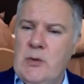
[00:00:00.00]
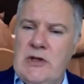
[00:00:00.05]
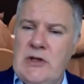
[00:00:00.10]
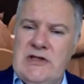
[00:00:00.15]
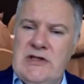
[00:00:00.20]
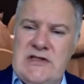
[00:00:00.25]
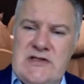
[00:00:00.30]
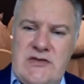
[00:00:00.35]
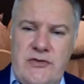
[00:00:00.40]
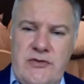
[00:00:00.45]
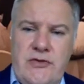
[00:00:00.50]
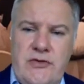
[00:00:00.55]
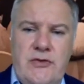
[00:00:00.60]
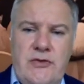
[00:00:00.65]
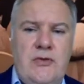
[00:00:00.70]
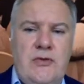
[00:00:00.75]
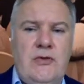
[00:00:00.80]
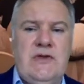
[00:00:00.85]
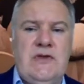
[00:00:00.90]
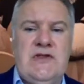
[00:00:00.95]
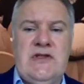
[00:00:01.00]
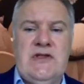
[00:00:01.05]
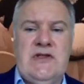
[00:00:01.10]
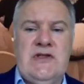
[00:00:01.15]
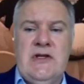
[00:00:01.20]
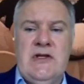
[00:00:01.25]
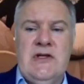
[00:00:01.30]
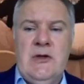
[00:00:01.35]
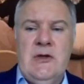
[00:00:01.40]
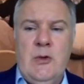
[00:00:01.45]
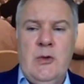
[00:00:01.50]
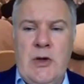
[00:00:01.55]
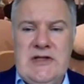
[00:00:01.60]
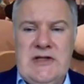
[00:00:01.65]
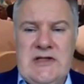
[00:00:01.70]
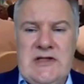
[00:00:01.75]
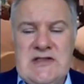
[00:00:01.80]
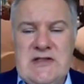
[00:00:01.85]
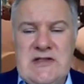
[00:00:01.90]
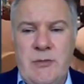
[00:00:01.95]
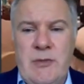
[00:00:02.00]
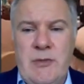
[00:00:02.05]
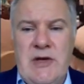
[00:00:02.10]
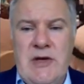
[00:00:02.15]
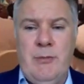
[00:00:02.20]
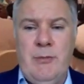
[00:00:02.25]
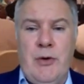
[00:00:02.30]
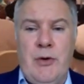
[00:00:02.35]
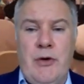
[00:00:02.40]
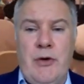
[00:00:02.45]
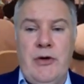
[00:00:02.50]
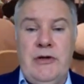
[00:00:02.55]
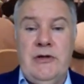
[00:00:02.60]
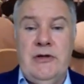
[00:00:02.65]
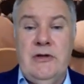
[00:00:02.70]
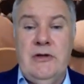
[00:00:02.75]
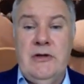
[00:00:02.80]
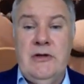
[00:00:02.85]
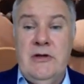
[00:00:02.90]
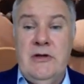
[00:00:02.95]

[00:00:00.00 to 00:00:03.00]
what is the rules, what is the main point.